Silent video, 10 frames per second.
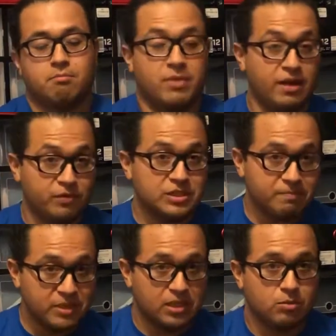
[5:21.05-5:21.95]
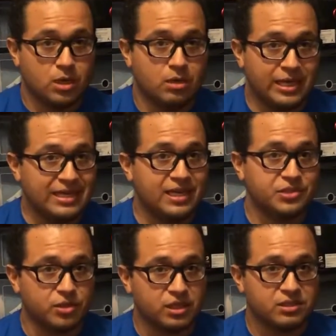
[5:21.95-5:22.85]
My nephews have been around AA
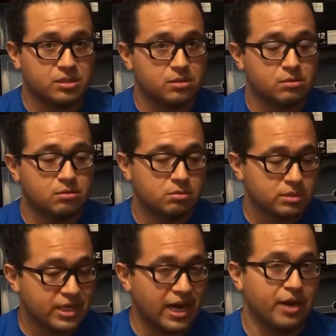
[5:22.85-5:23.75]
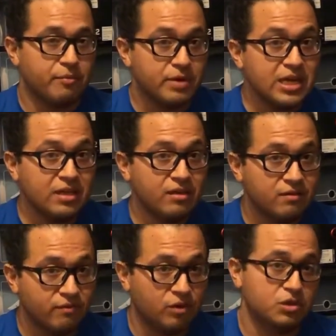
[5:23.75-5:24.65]
circuits. Kyrie
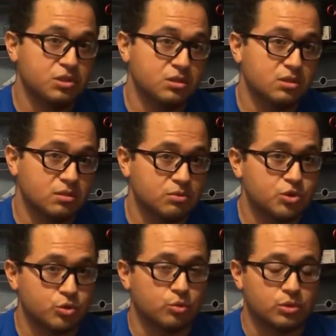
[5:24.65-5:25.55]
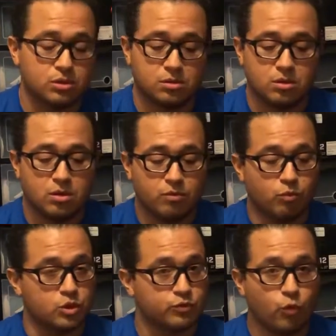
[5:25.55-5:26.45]
versions of the shoes,
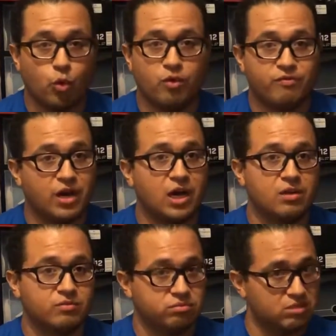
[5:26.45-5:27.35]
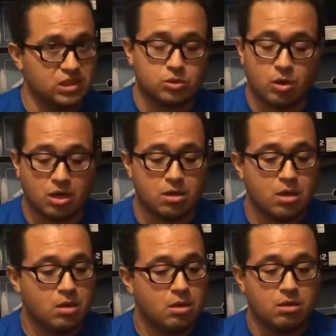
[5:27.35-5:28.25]
where it's 4, 5, 6 going on,
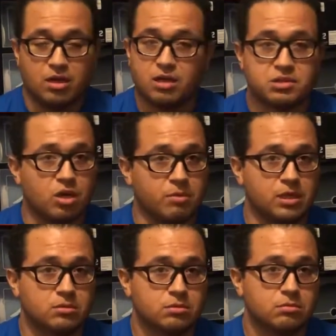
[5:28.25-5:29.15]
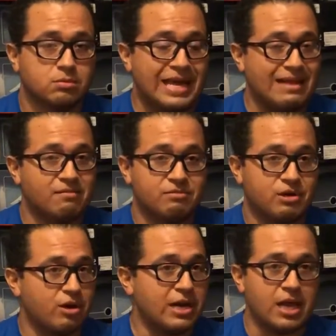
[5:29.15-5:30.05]
they all tell me
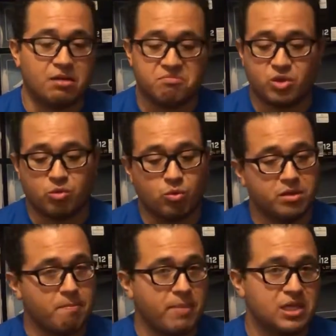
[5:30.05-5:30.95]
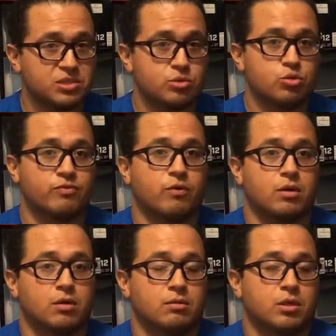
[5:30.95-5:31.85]
they're in A. They're one of the best shoes
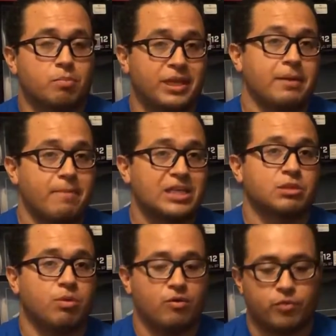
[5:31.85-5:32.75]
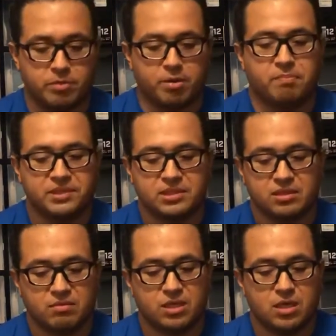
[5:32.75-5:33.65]
for, you know, playing basketball for the purposes
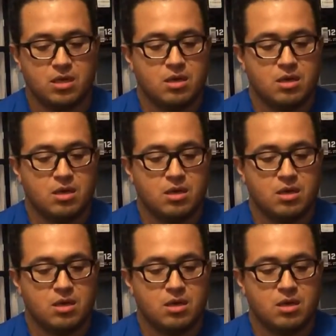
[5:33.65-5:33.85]
of it.